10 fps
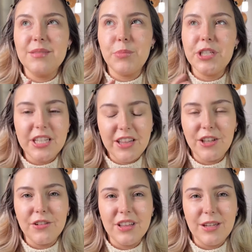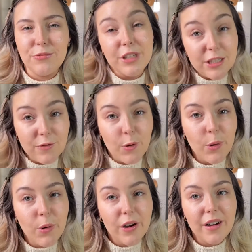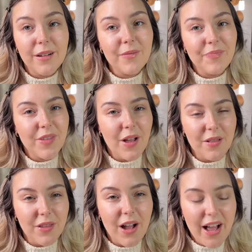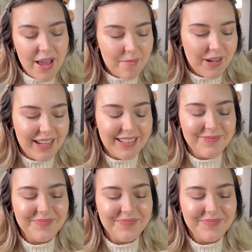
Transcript: particularly reach for a lot, but